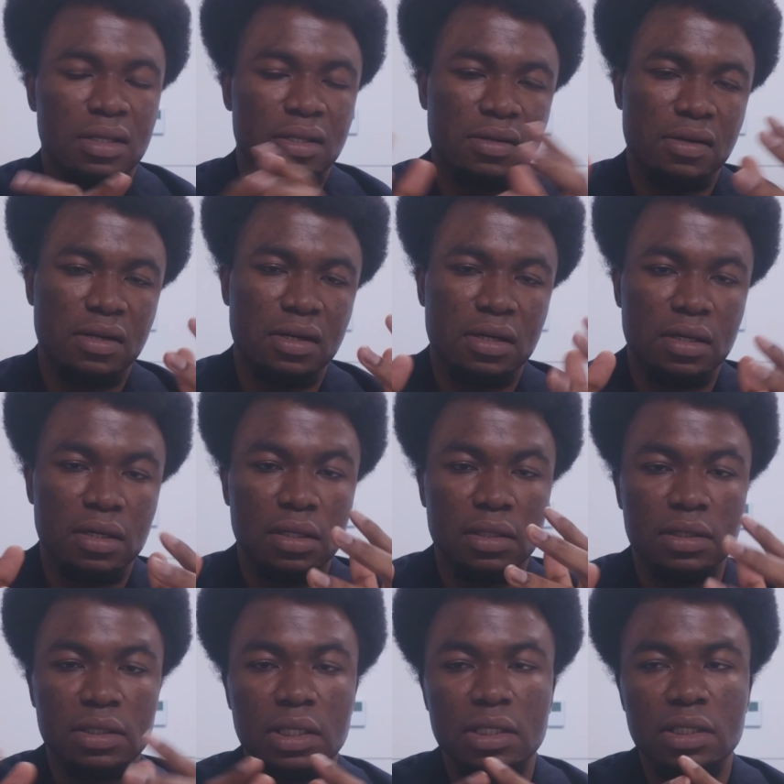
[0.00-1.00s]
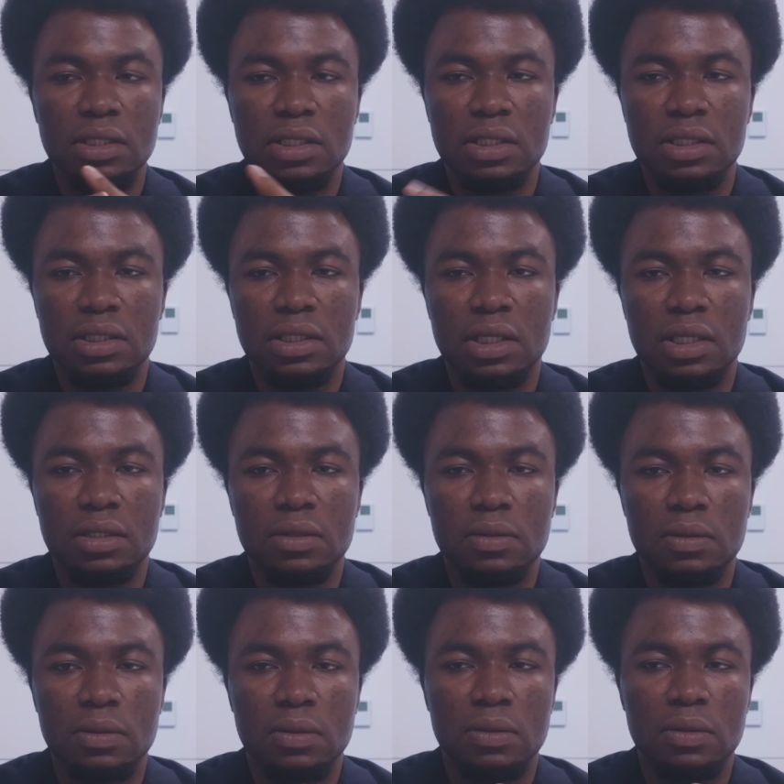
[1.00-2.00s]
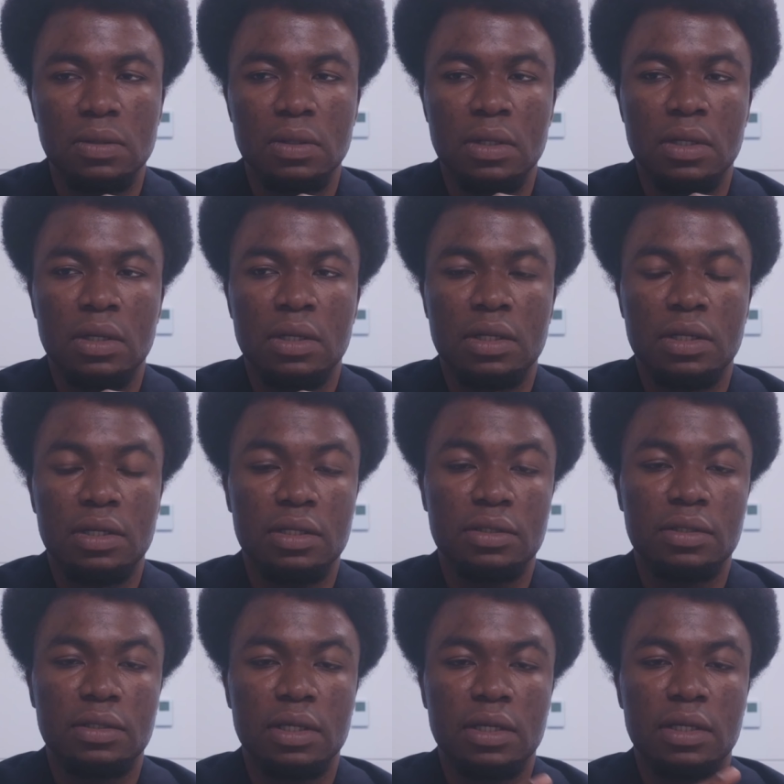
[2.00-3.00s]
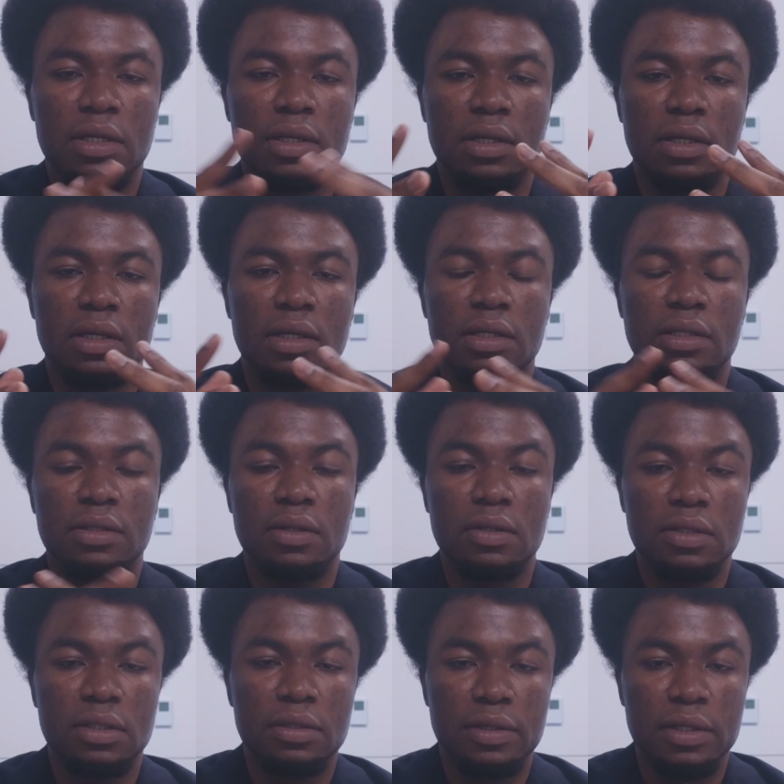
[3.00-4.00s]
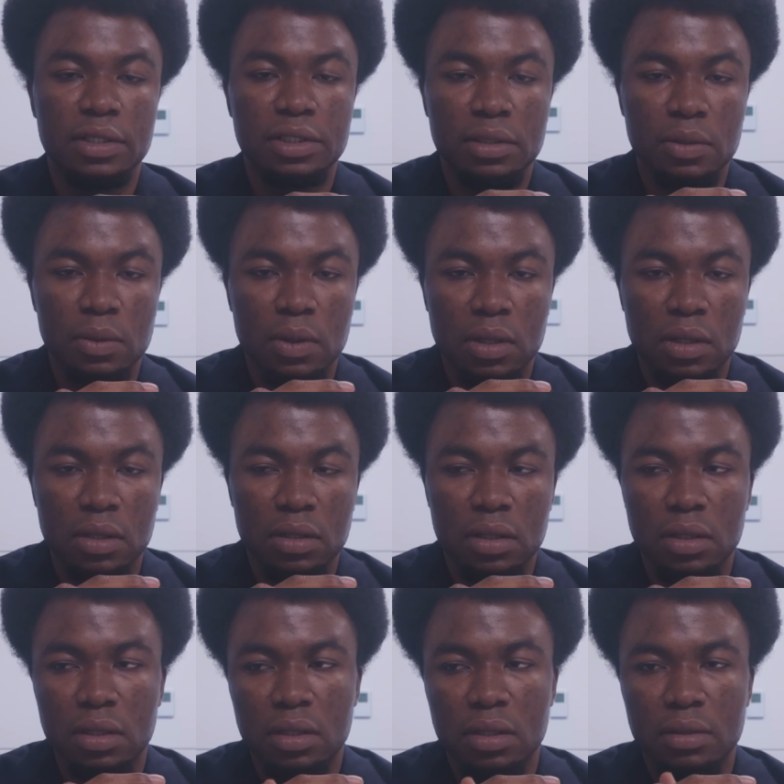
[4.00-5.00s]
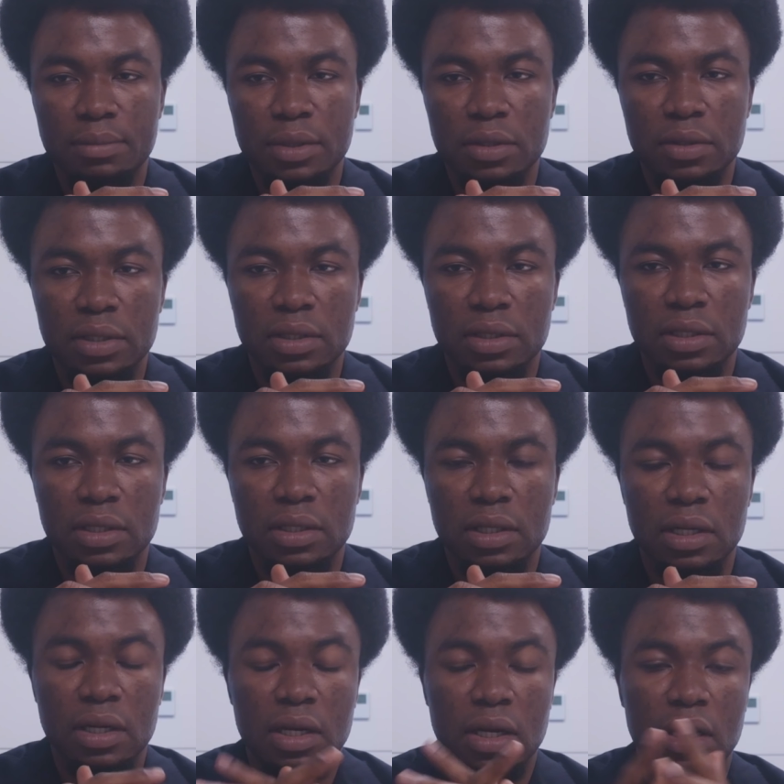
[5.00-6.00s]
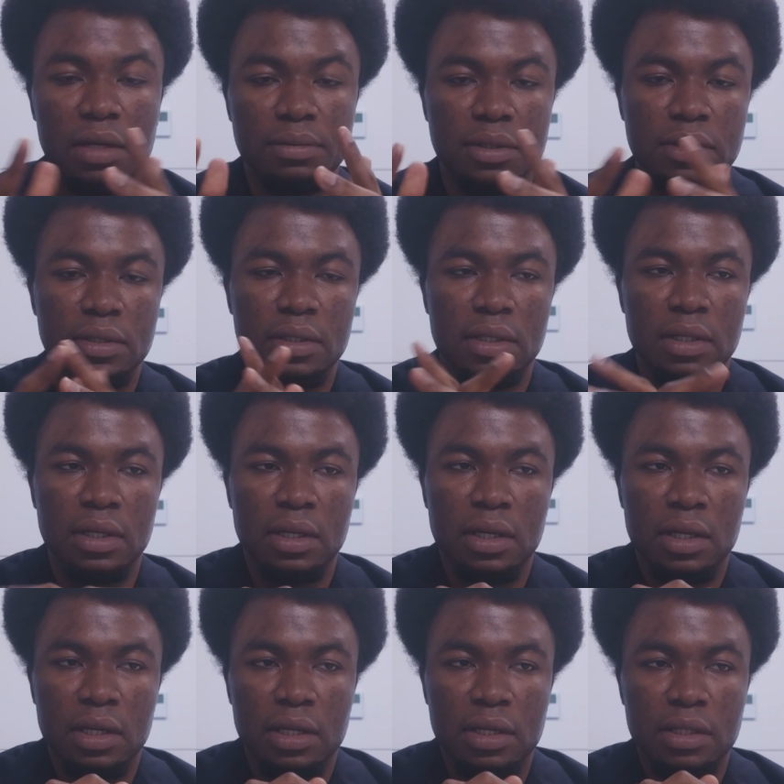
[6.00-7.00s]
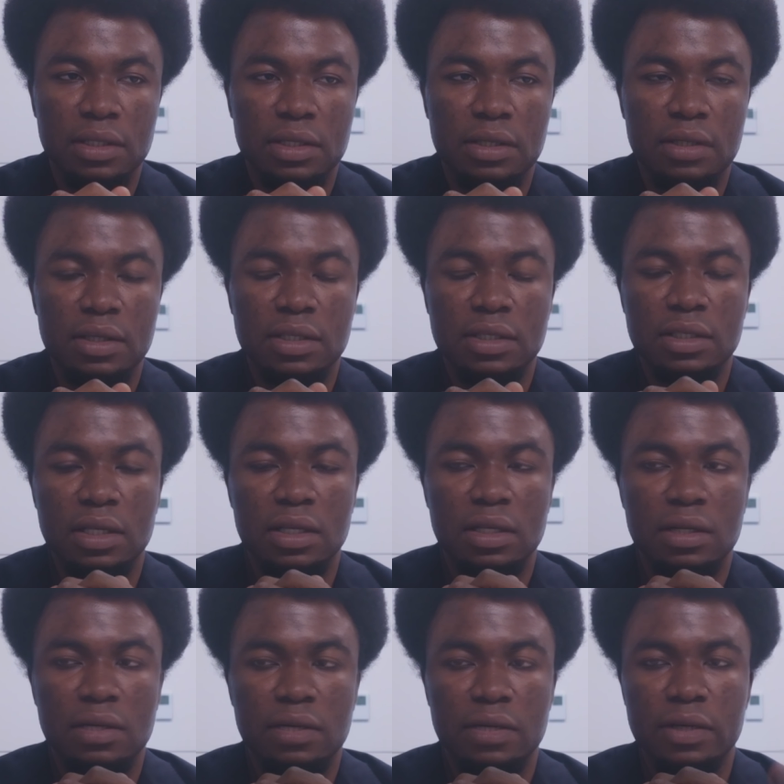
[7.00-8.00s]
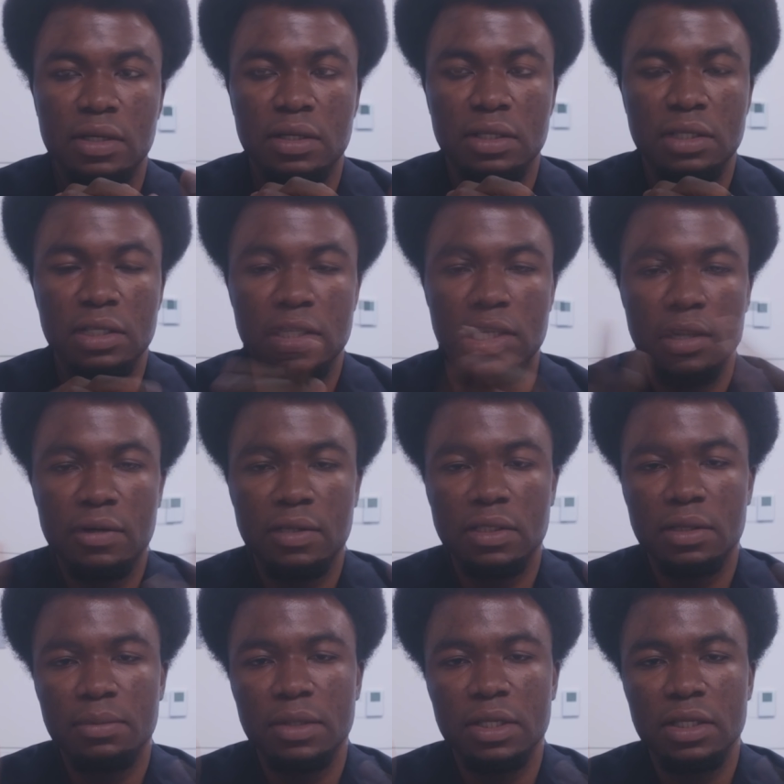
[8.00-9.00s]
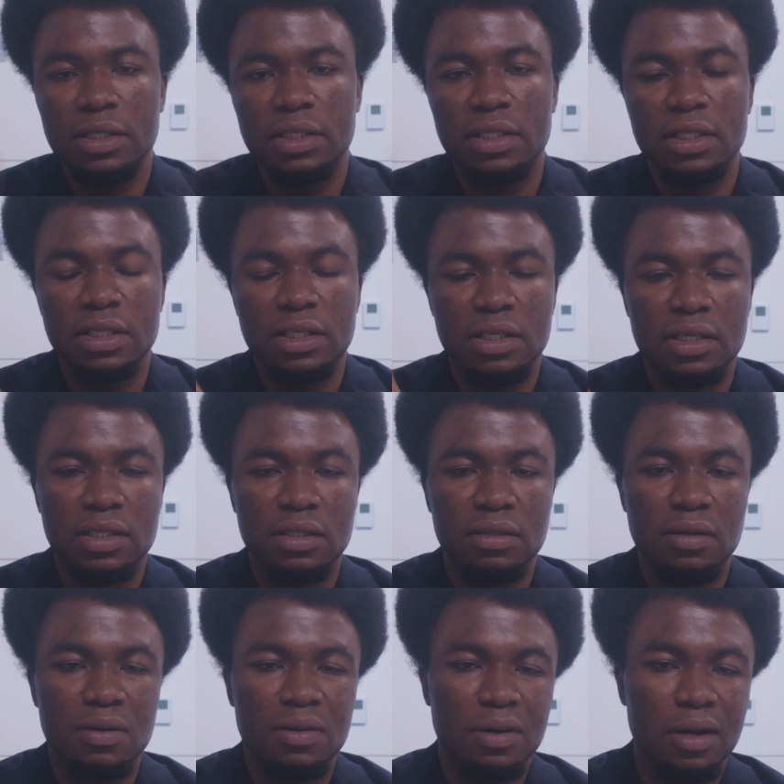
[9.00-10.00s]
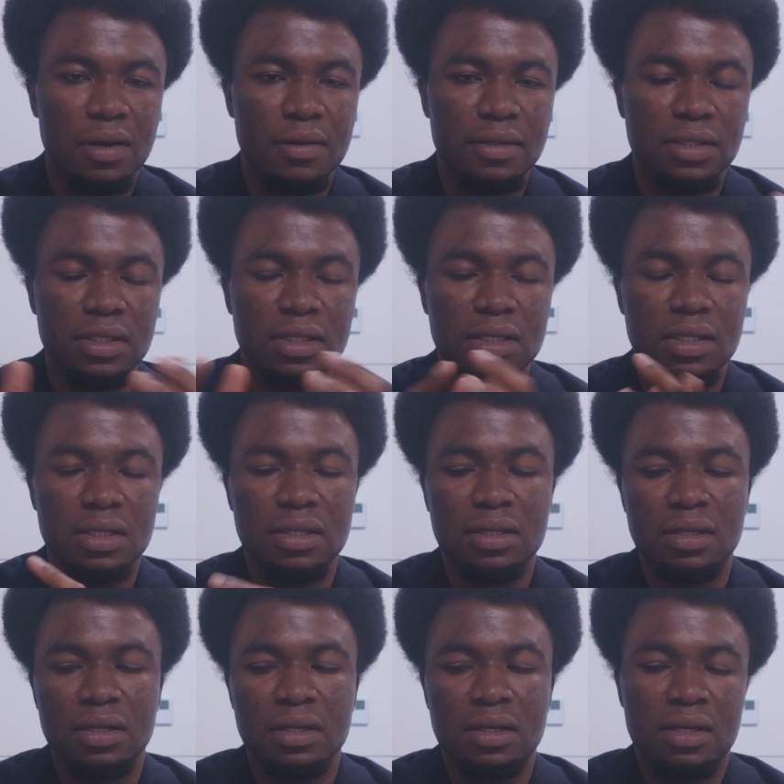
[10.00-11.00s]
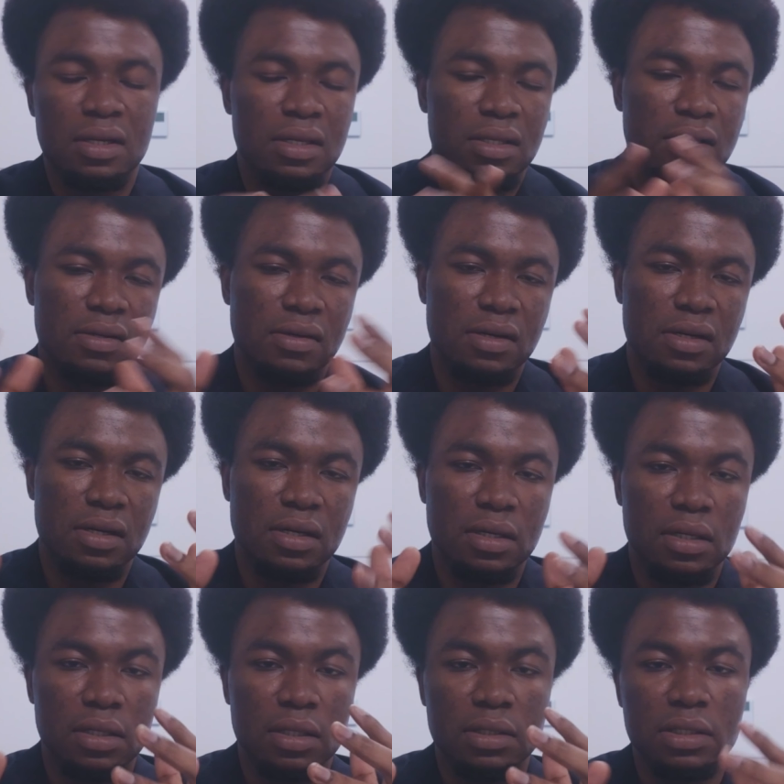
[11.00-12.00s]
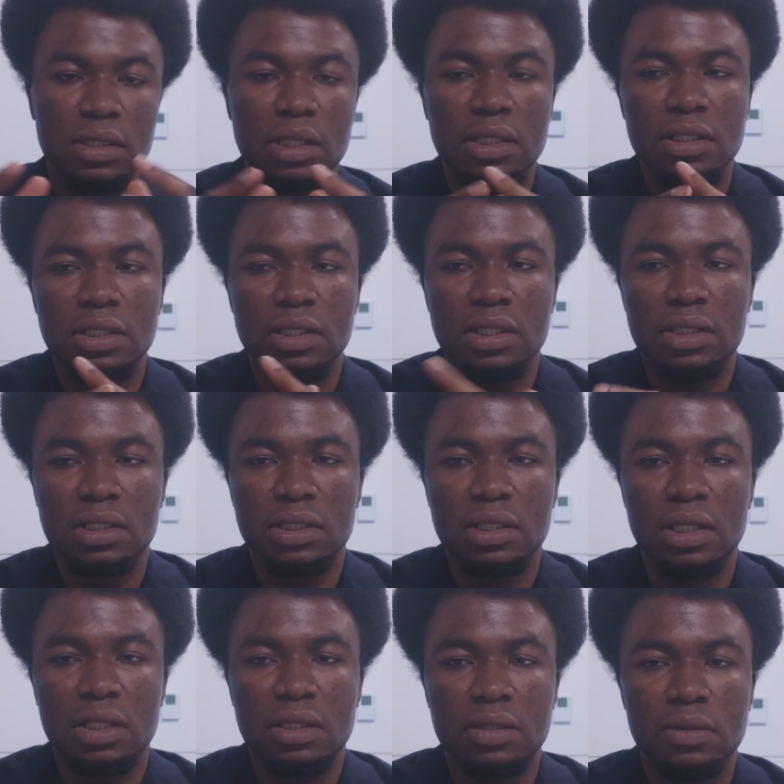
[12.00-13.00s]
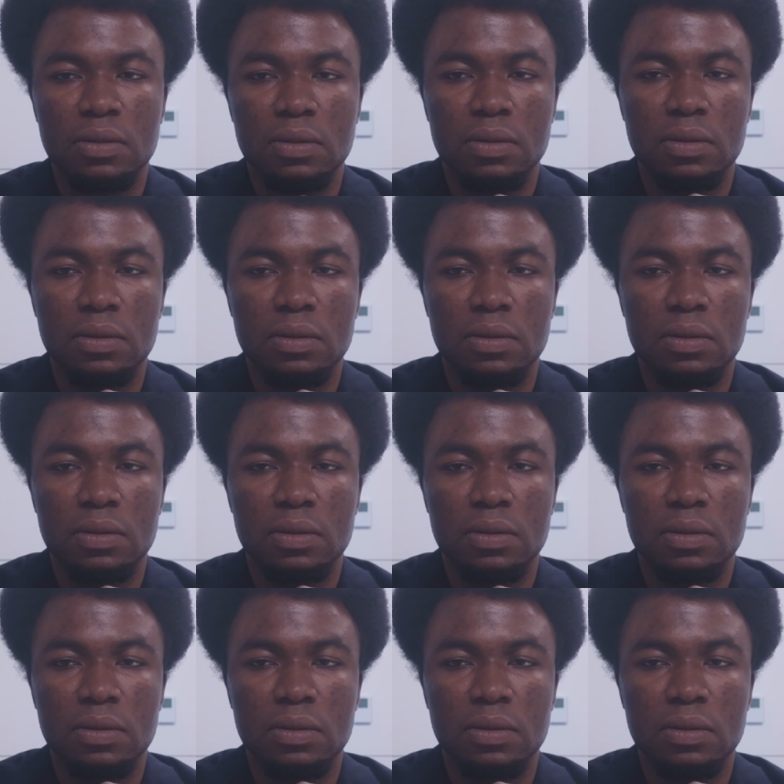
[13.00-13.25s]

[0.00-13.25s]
There are certain things that you need to take into consideration while building apps. It's linearizability and concurrency. There are certain things that